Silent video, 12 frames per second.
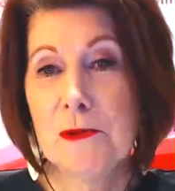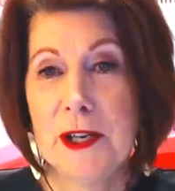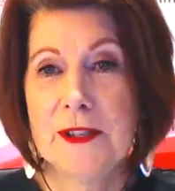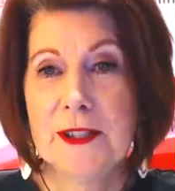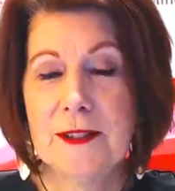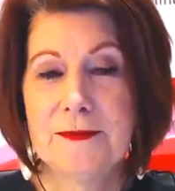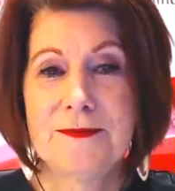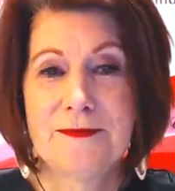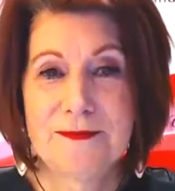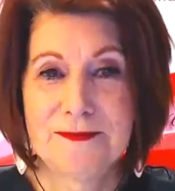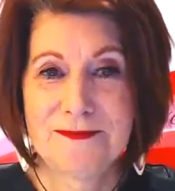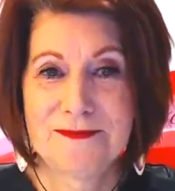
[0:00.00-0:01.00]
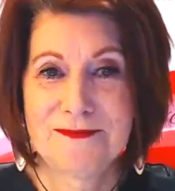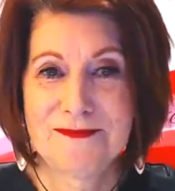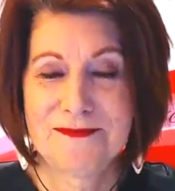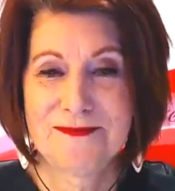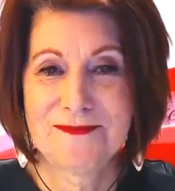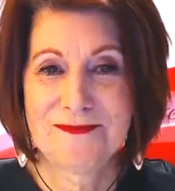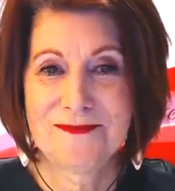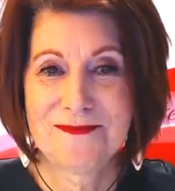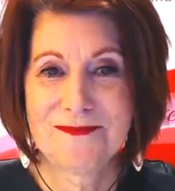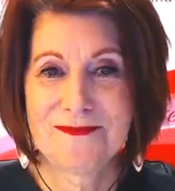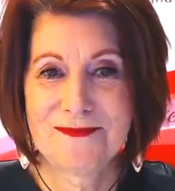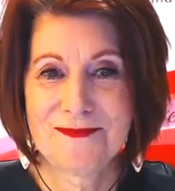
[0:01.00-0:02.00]
reason. Don't give law of attraction so much
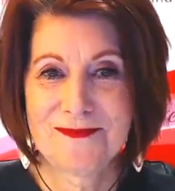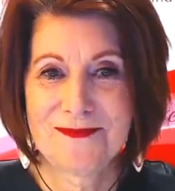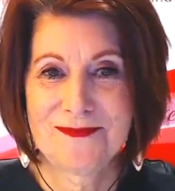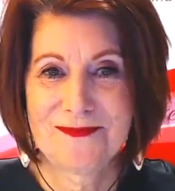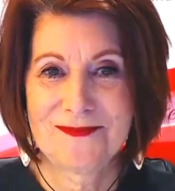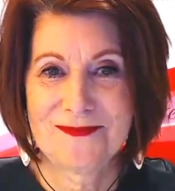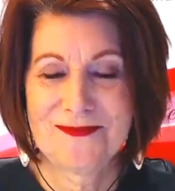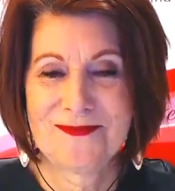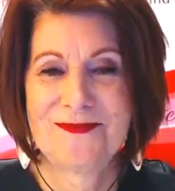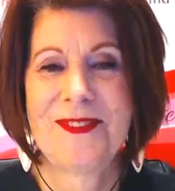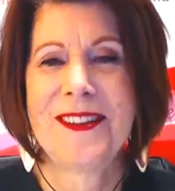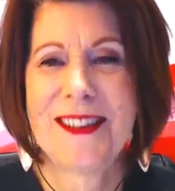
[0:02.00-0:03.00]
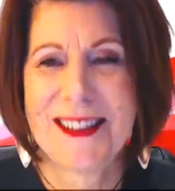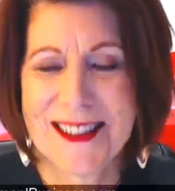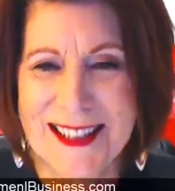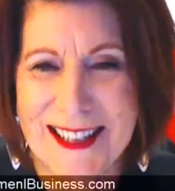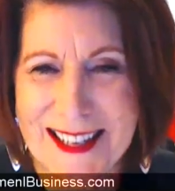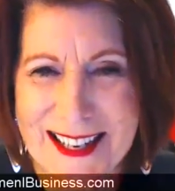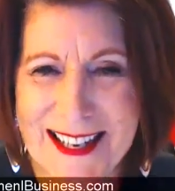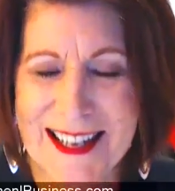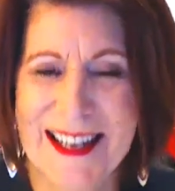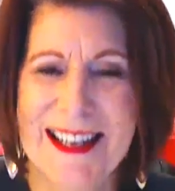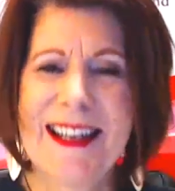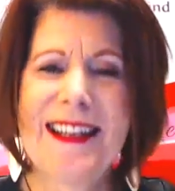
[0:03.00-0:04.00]
credit out there. If you
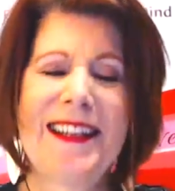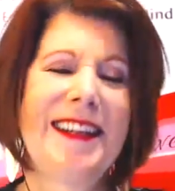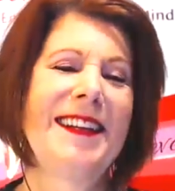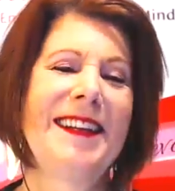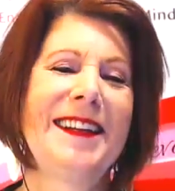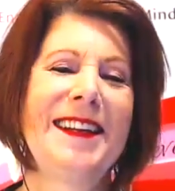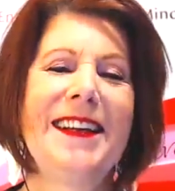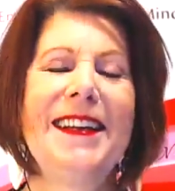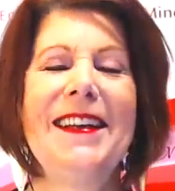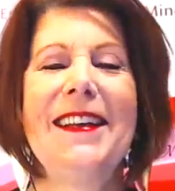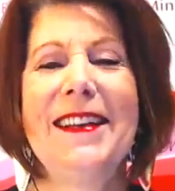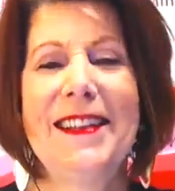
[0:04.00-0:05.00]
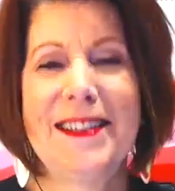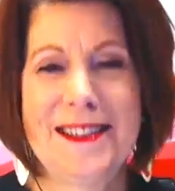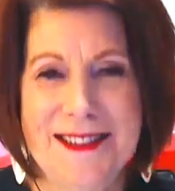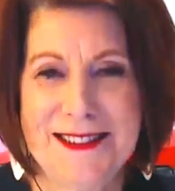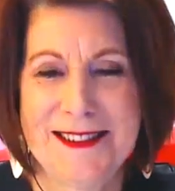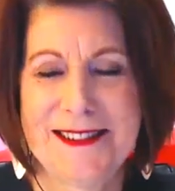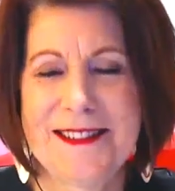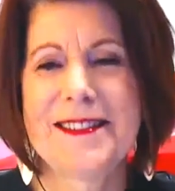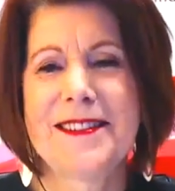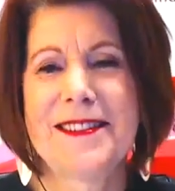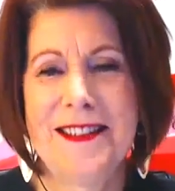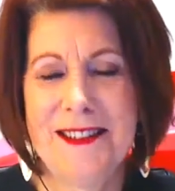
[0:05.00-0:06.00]
attracted it, you had to have included
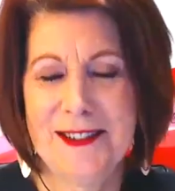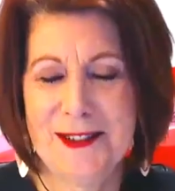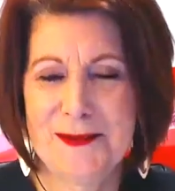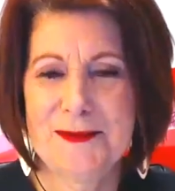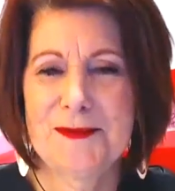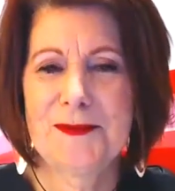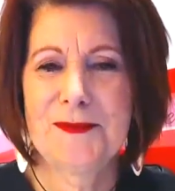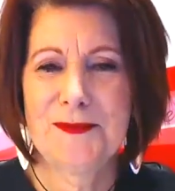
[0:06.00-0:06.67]
in your bubble.